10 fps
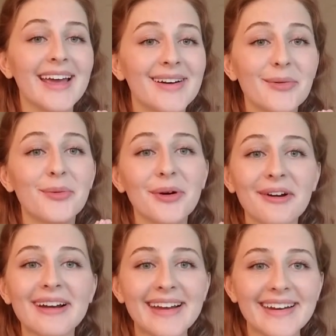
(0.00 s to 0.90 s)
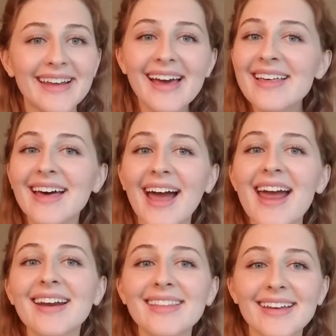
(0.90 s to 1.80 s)
worrying that
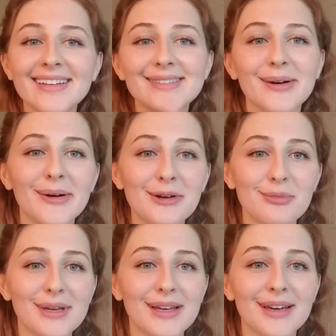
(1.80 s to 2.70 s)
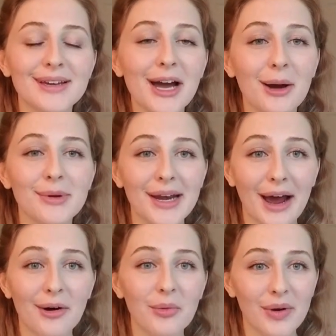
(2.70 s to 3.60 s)
anything's going to be coming
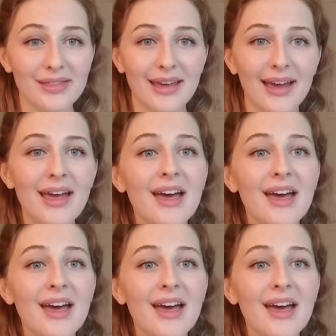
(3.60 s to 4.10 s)
out with it.